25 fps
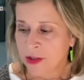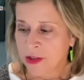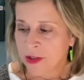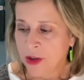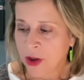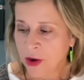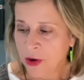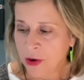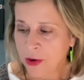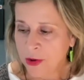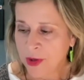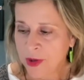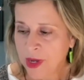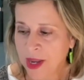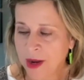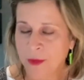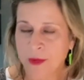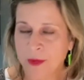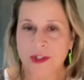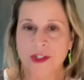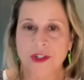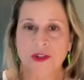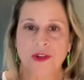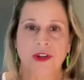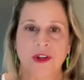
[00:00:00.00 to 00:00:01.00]
Oh, yeah, we're
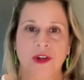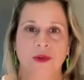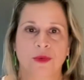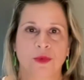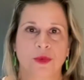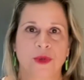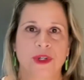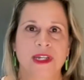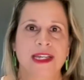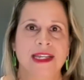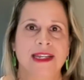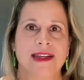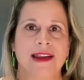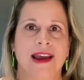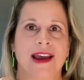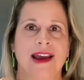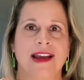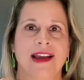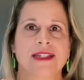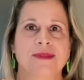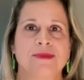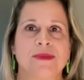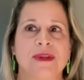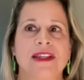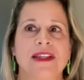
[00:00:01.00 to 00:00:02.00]
doing a
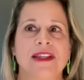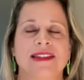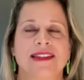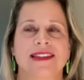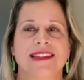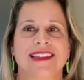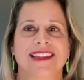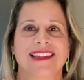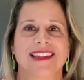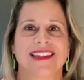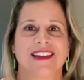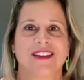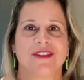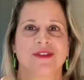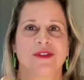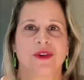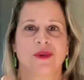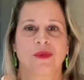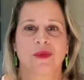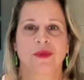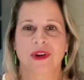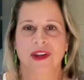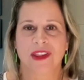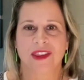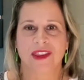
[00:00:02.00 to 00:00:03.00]
reenactment for
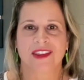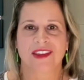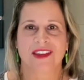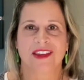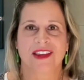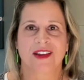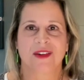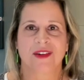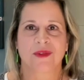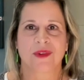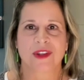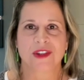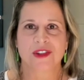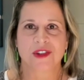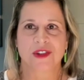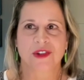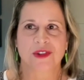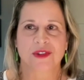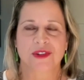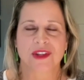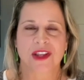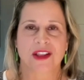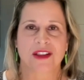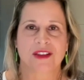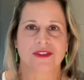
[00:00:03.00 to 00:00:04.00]
one of the regional
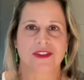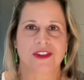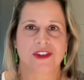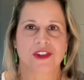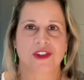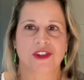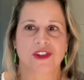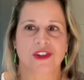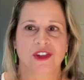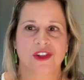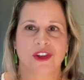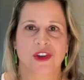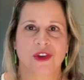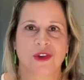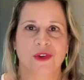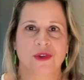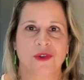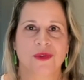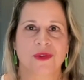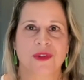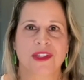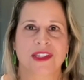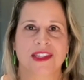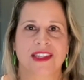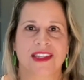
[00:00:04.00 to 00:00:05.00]
television
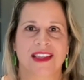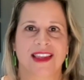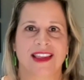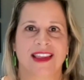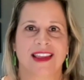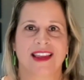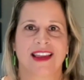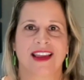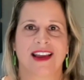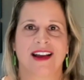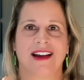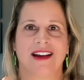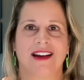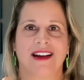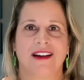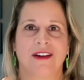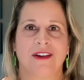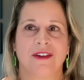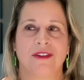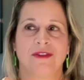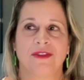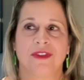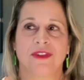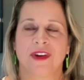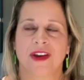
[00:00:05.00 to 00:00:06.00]
shows
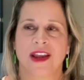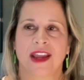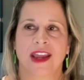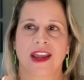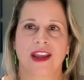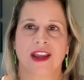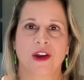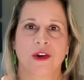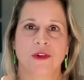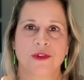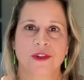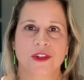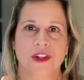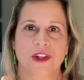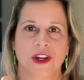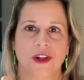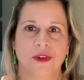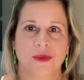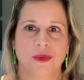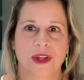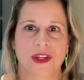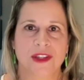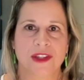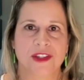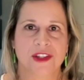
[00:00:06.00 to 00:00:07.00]
of a Coast Guard
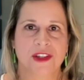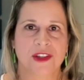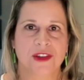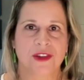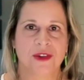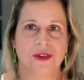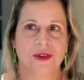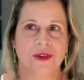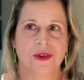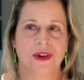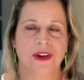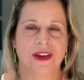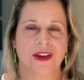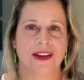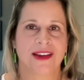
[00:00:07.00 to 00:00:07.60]
rescue